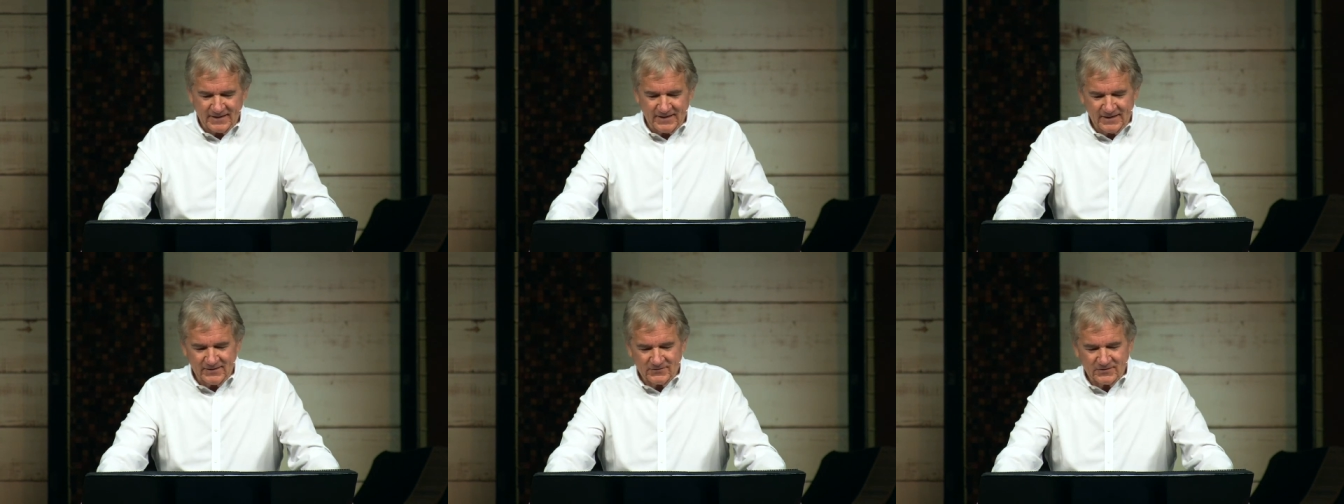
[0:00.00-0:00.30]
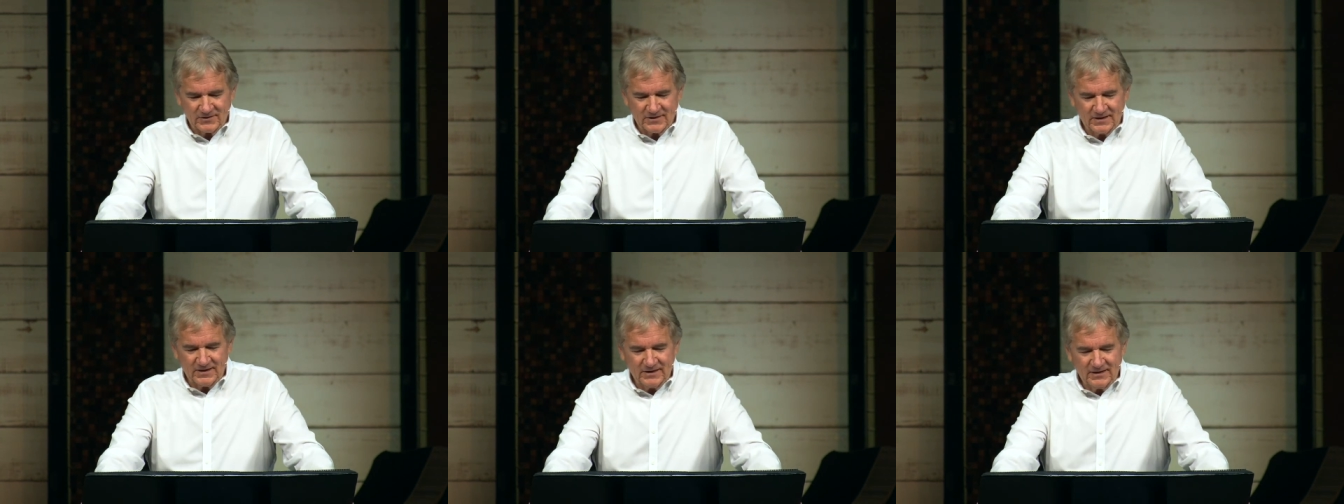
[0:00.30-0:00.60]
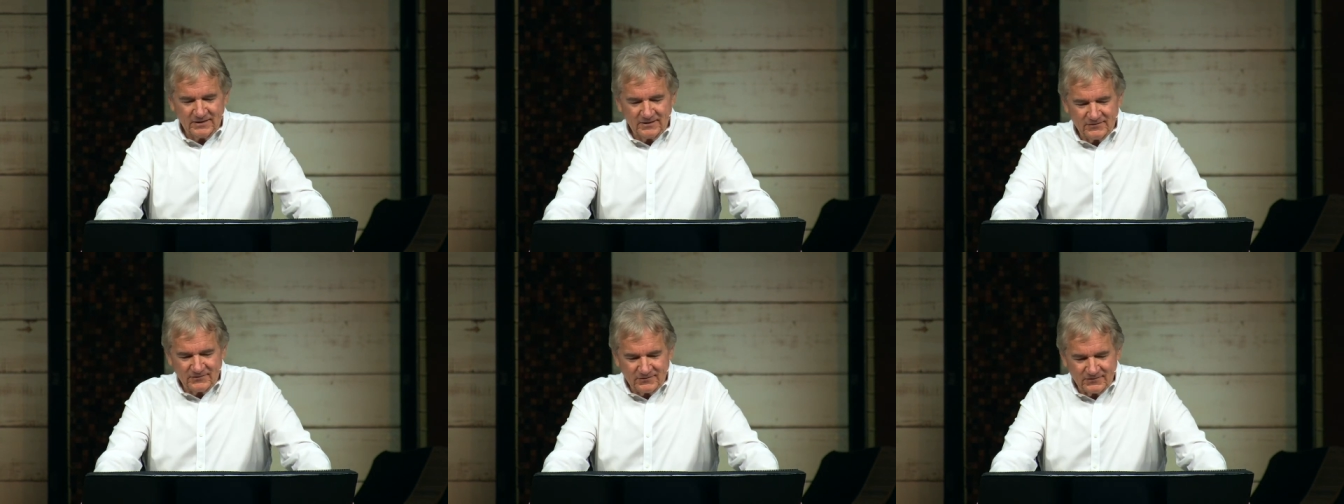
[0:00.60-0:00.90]
is it
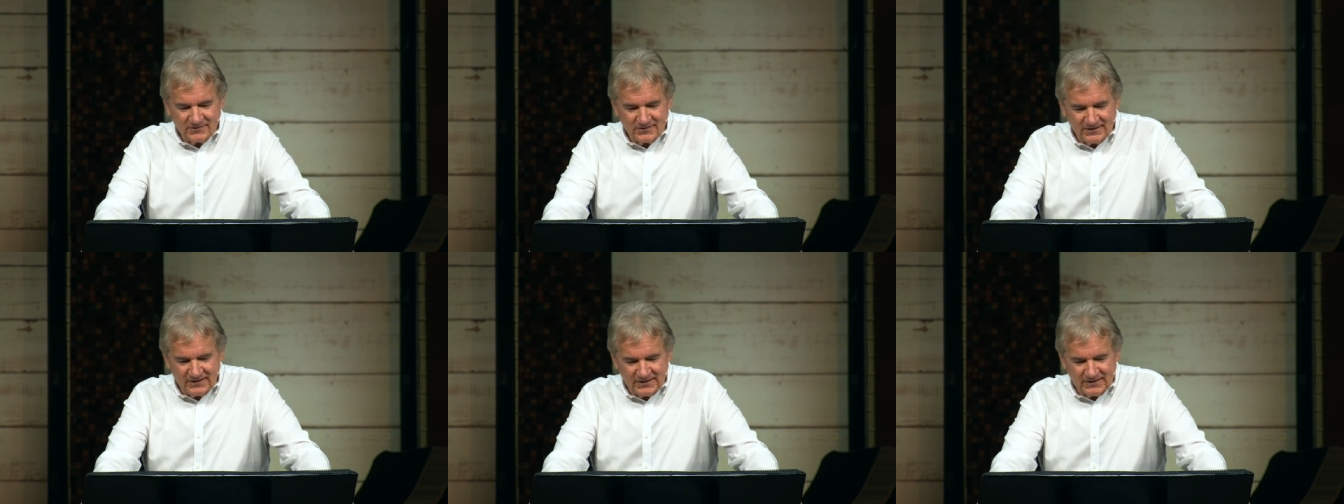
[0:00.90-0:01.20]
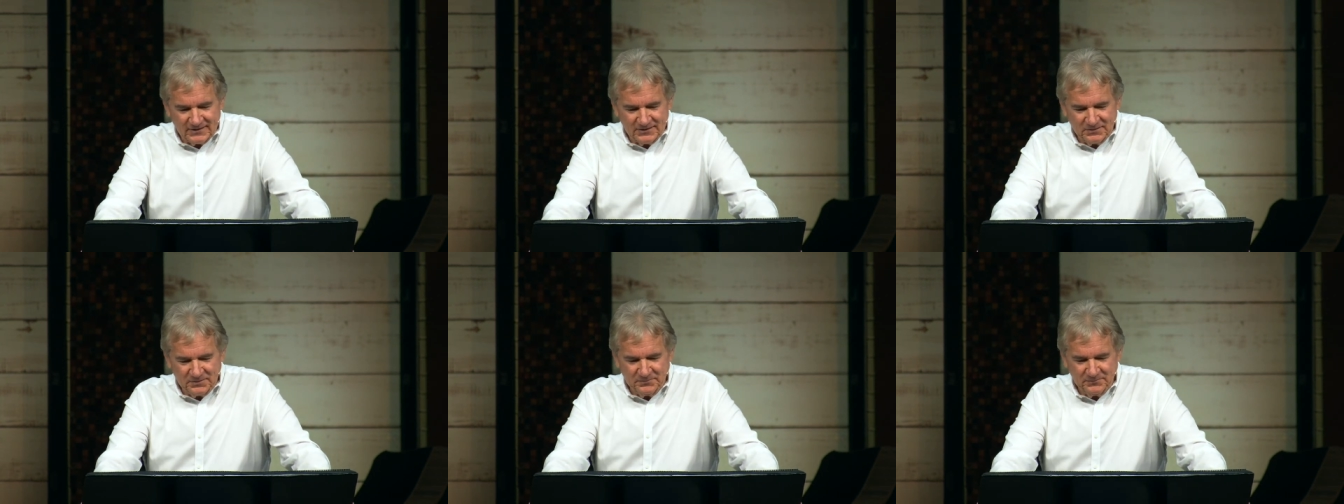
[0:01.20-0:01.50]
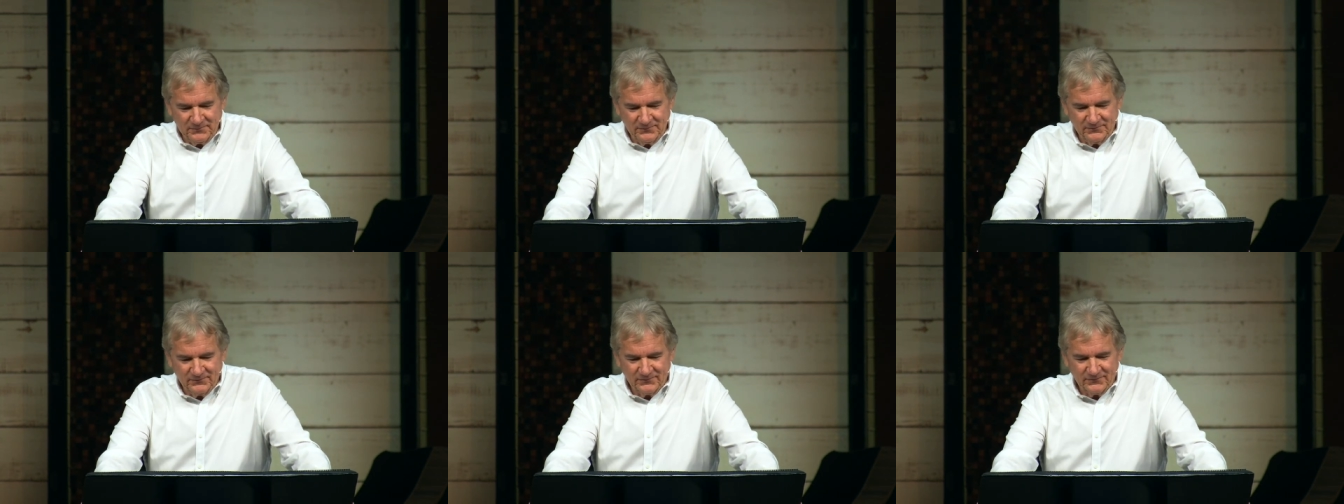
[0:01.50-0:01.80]
his
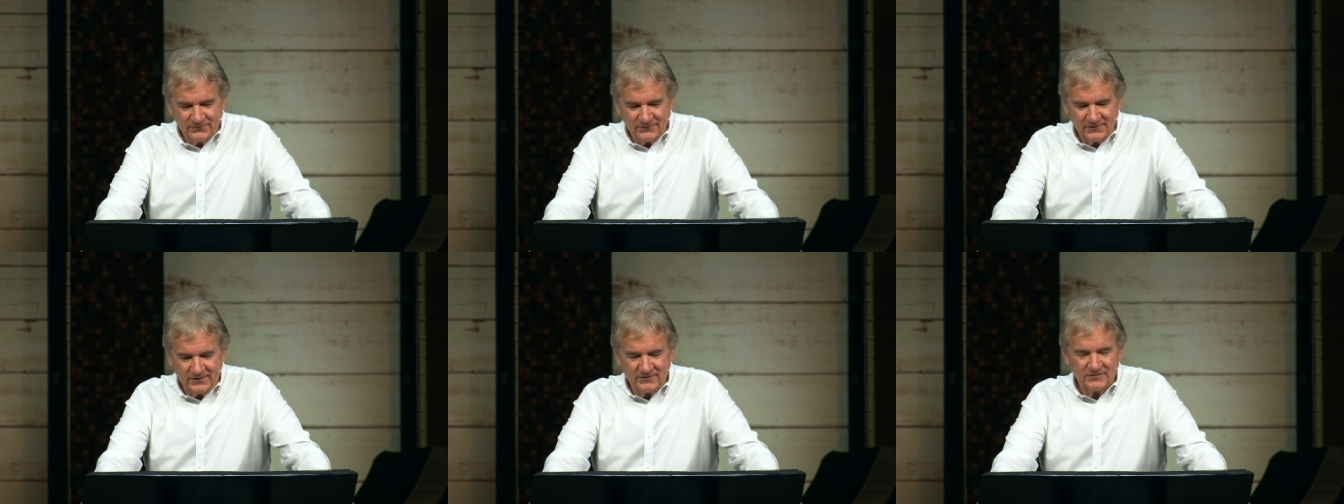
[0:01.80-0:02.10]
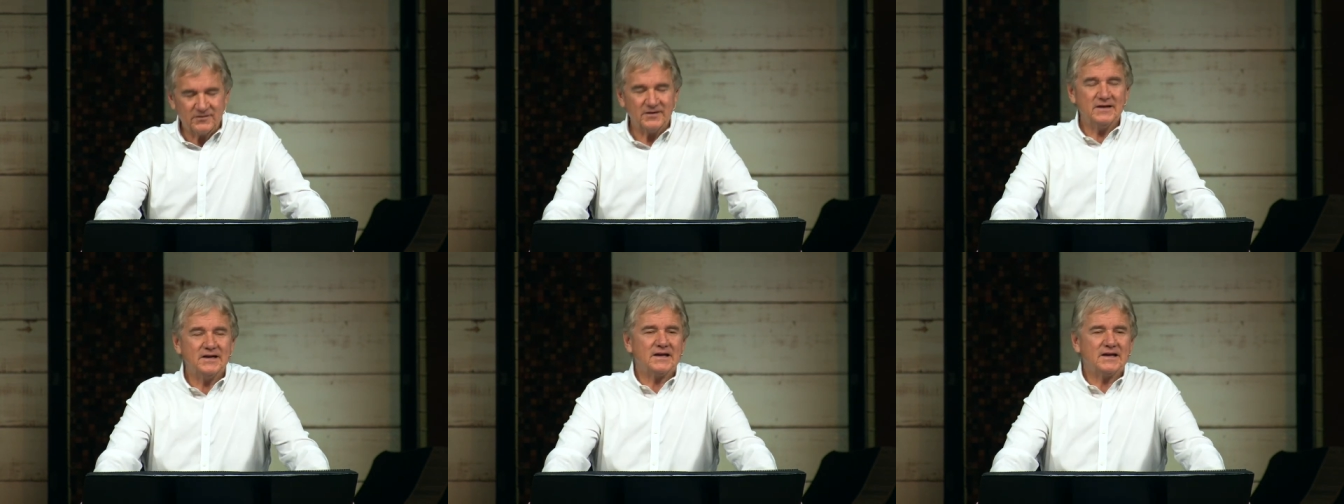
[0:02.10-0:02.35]
kingdom? Is